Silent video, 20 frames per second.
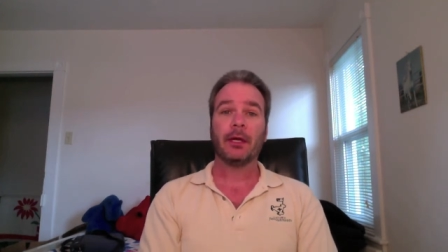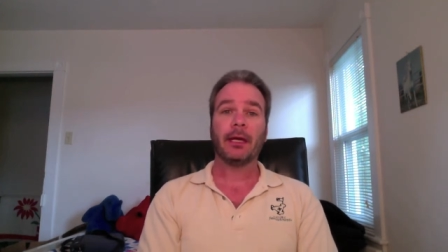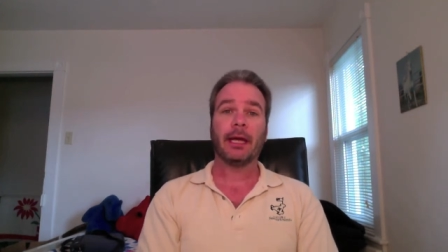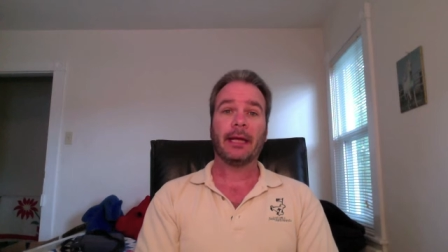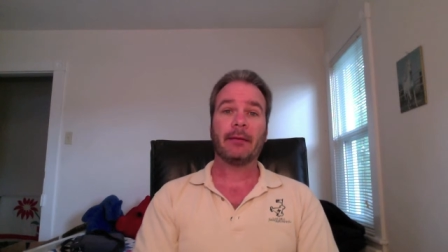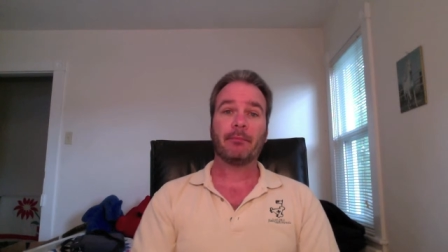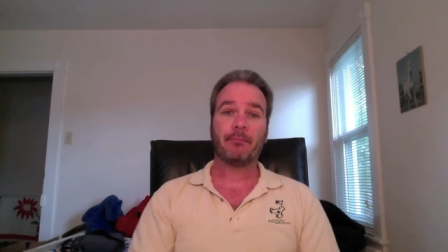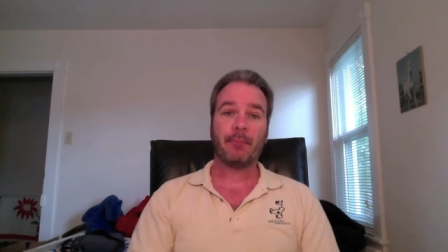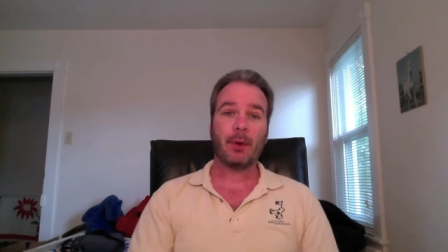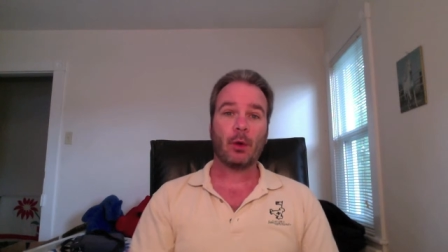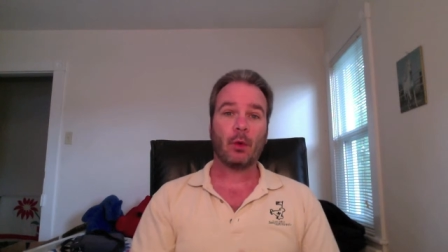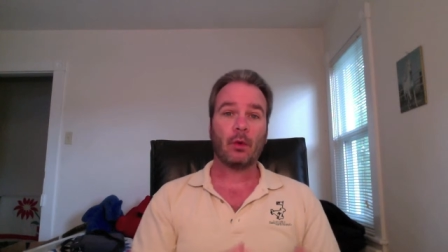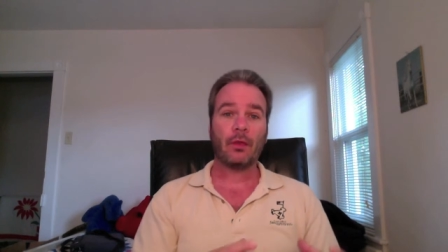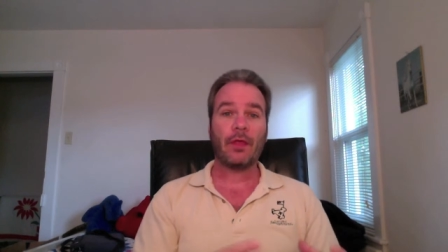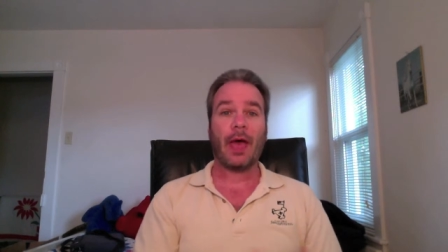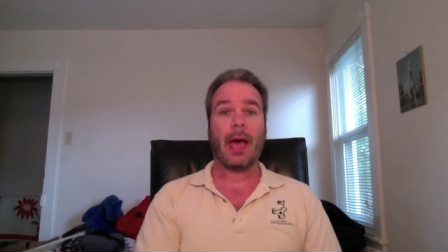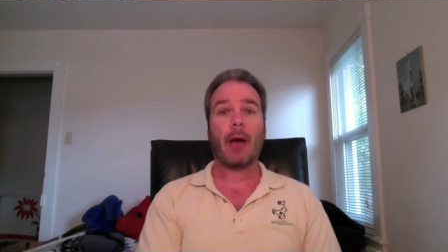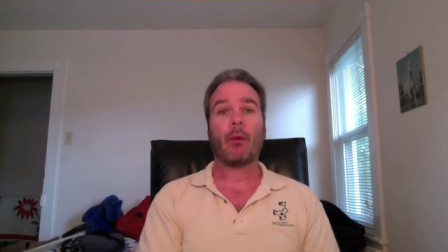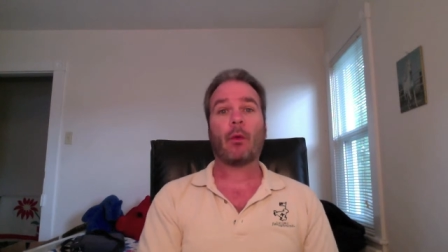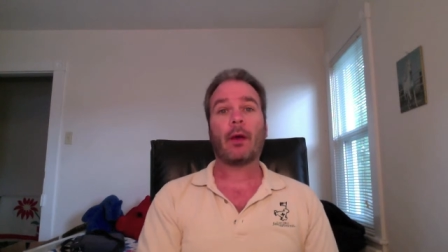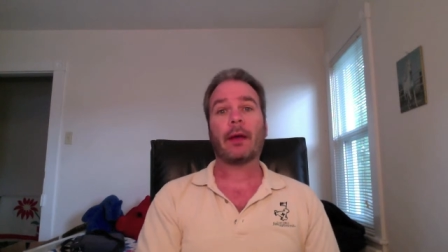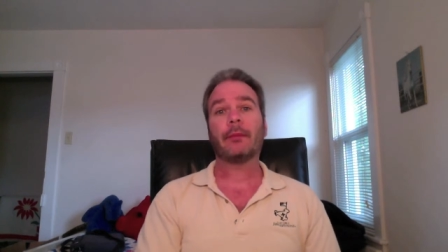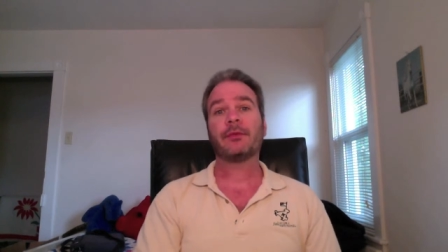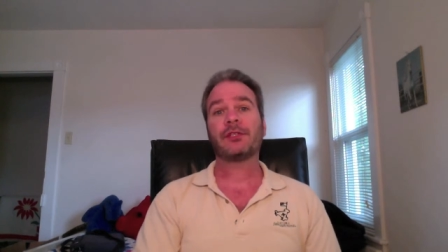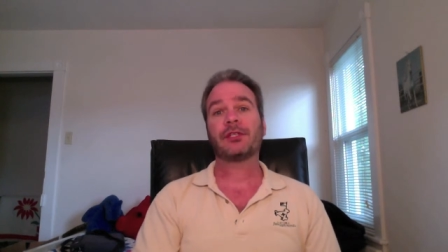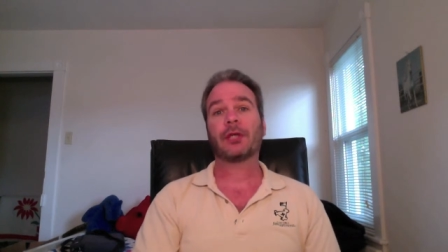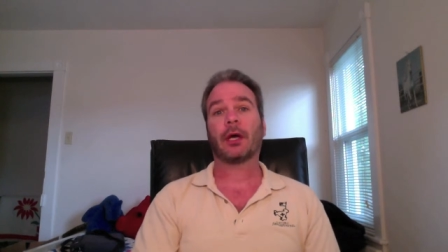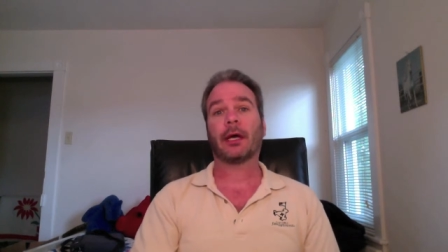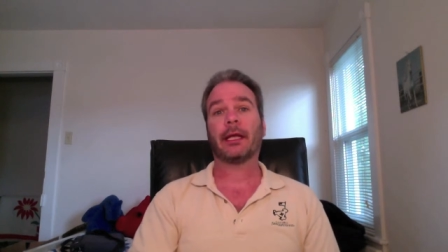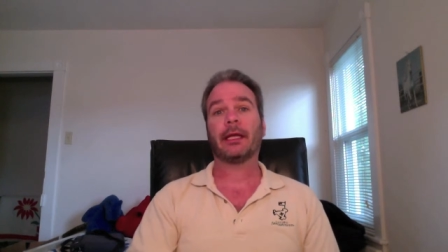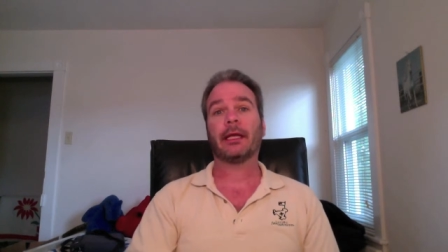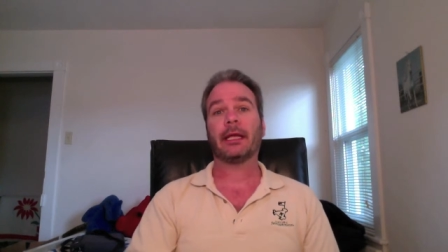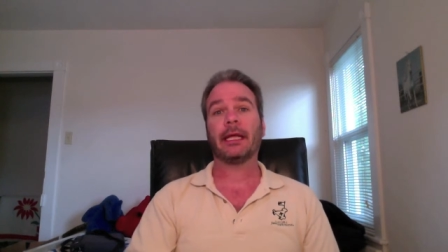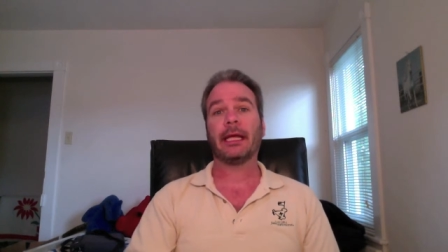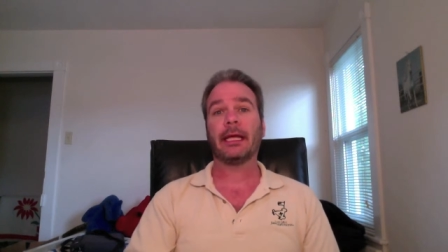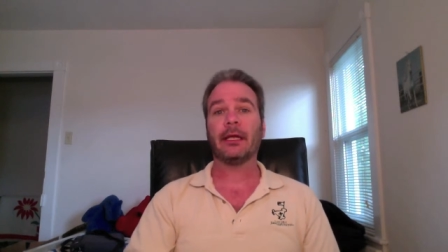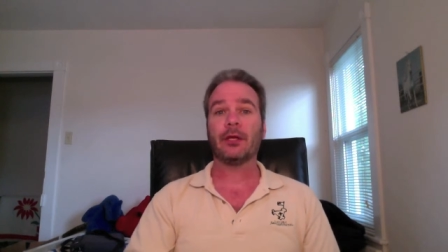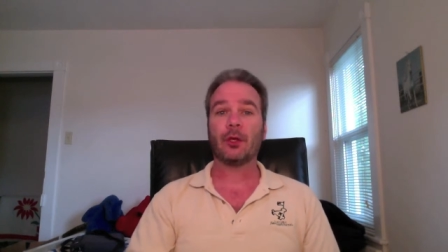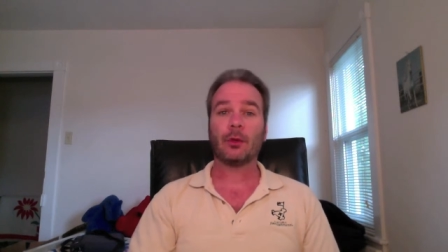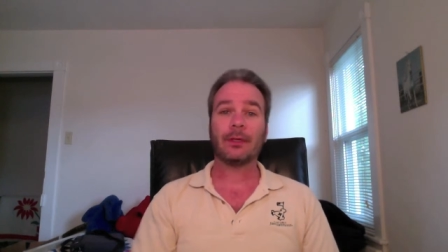and build that website
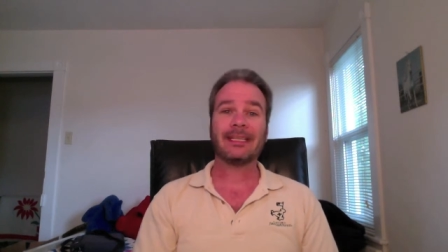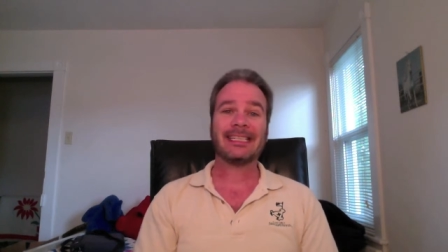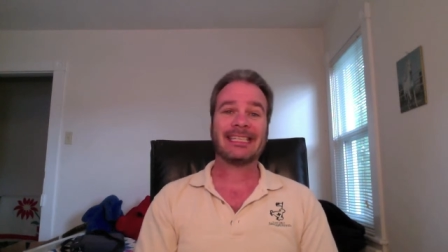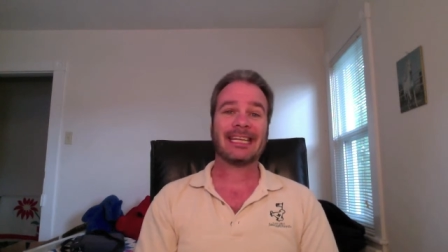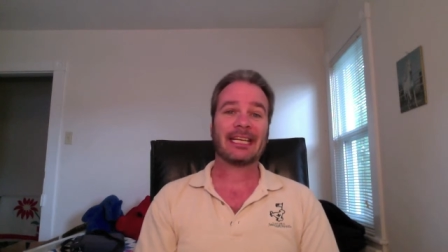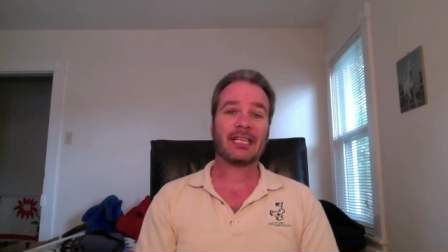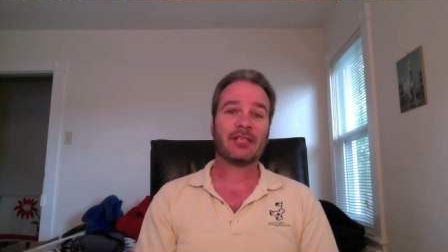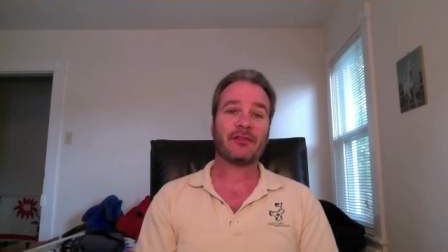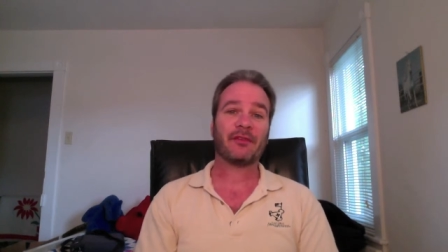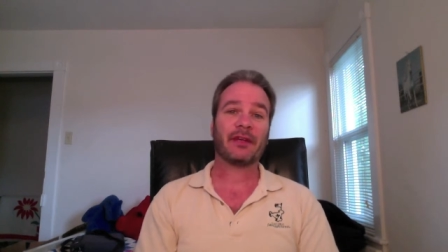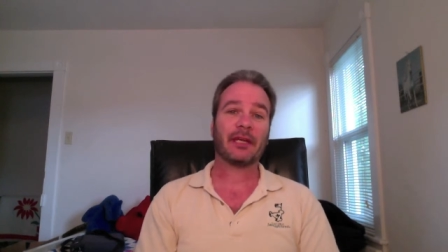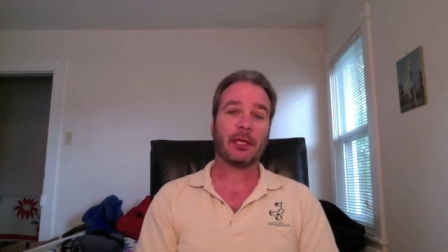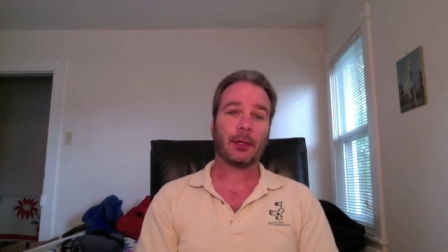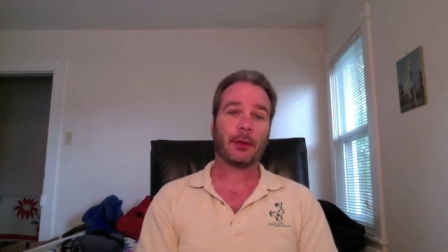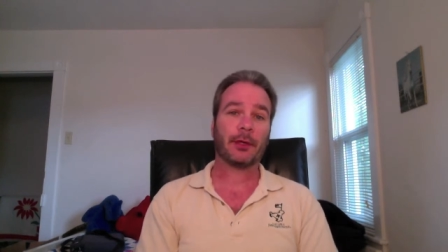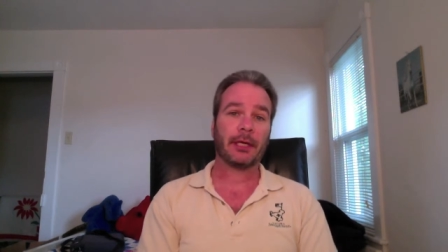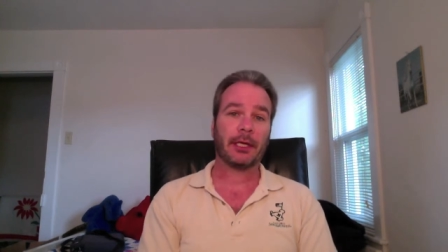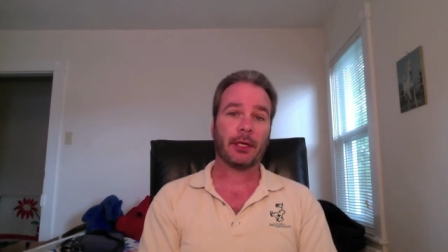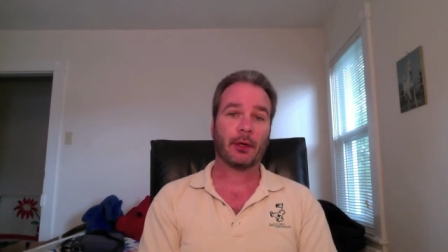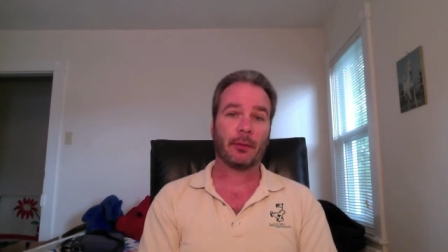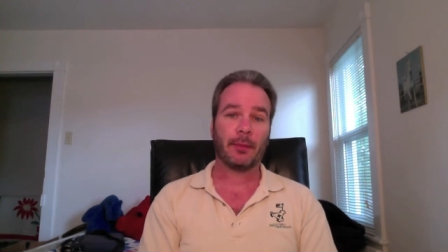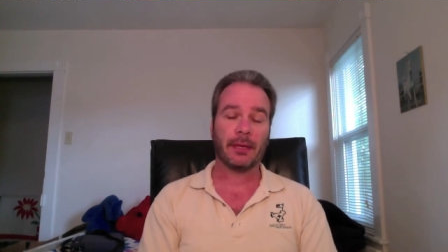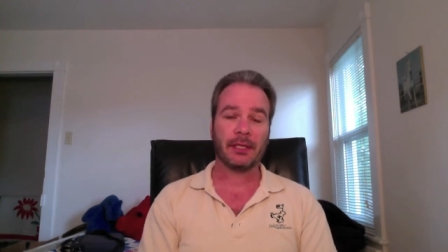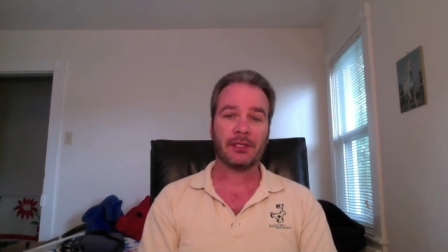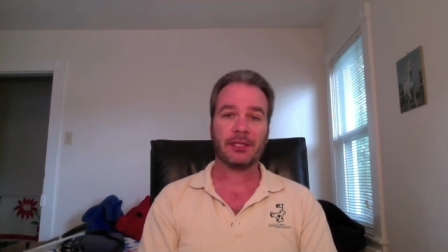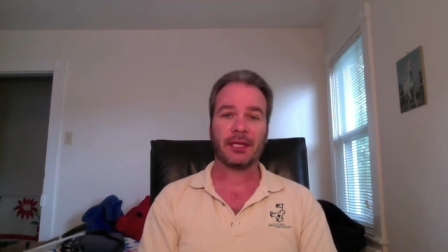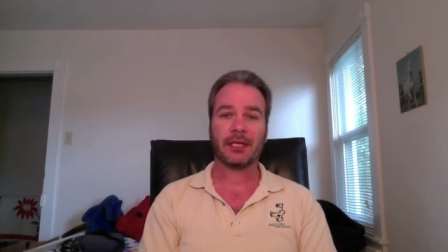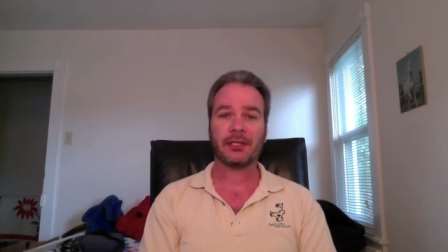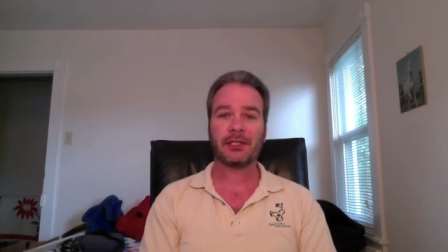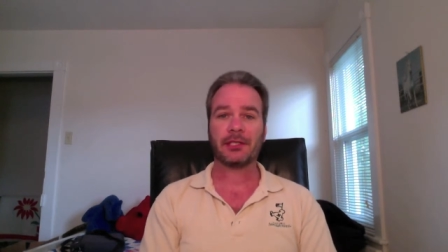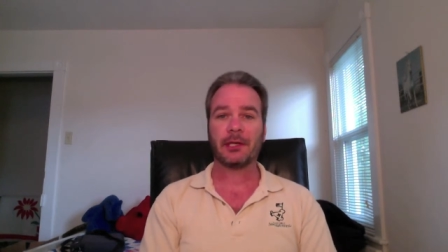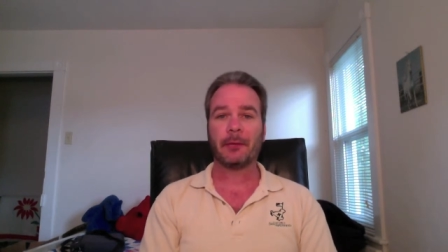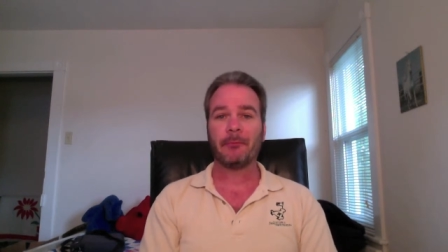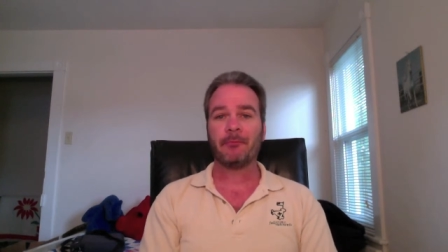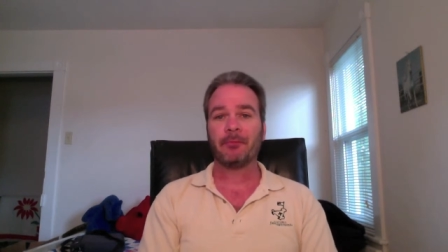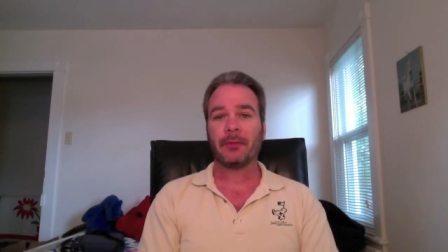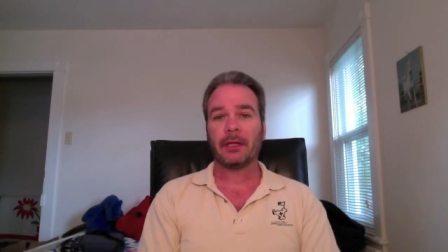into a six-figure a year business.